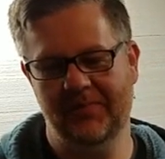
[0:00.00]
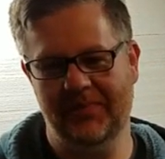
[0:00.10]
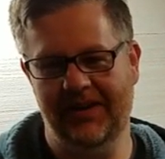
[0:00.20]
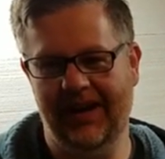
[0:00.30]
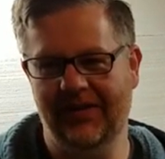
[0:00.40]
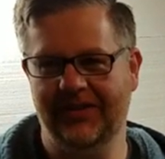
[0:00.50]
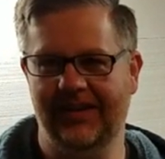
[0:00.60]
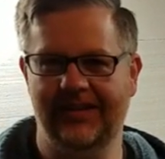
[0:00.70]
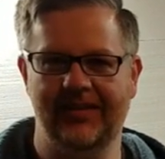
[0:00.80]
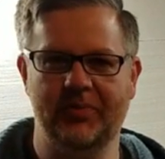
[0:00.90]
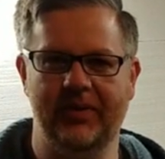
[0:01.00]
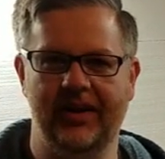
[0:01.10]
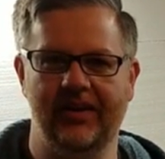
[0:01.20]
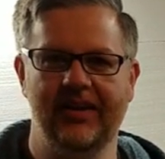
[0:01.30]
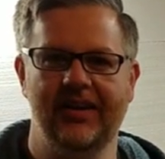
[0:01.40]
Being out here, it's
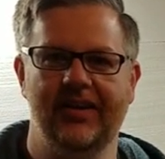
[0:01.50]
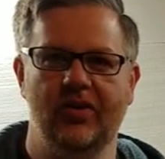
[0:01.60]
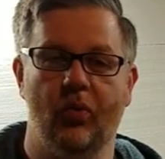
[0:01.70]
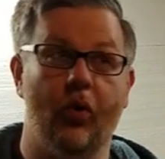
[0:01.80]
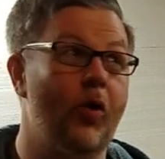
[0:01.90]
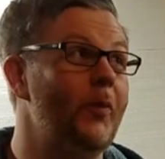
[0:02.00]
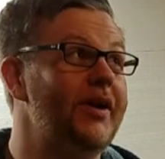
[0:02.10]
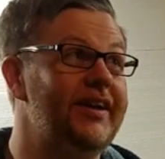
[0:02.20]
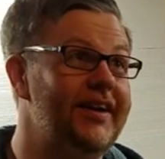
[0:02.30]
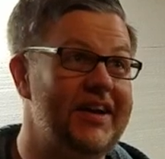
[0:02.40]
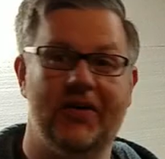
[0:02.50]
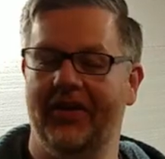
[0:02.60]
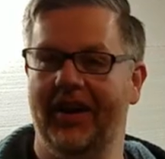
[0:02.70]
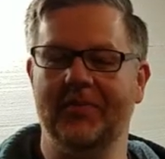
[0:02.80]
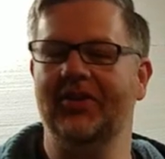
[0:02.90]
been warm in here now
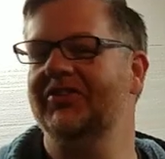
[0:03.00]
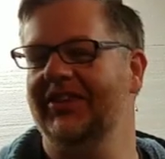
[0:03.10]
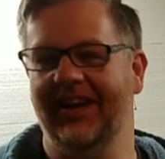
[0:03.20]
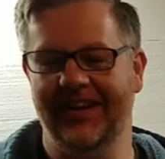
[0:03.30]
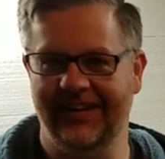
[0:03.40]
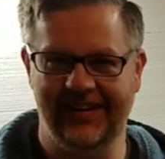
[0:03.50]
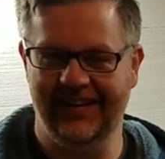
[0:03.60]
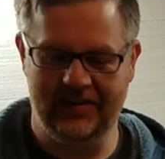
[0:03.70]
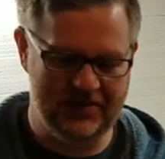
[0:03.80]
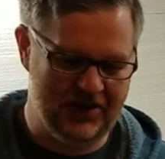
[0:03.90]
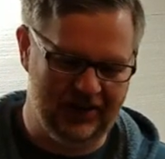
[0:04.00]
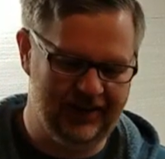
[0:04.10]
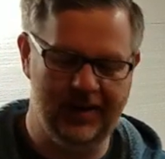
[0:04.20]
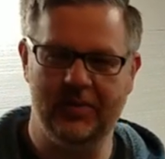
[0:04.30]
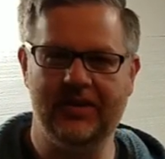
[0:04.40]
that I'm insulated, and I've got a
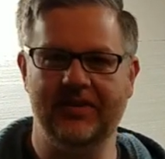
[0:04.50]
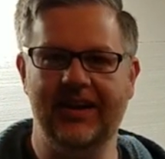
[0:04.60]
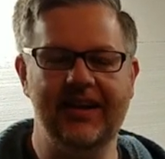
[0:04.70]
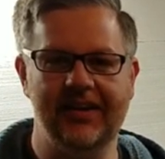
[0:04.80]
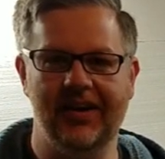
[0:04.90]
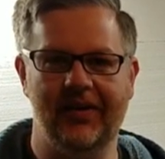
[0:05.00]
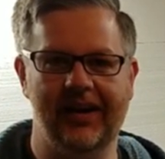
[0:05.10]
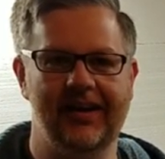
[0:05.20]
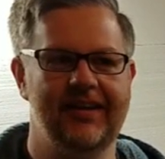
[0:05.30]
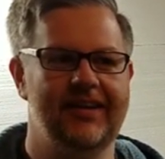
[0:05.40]
little bit of a heater going.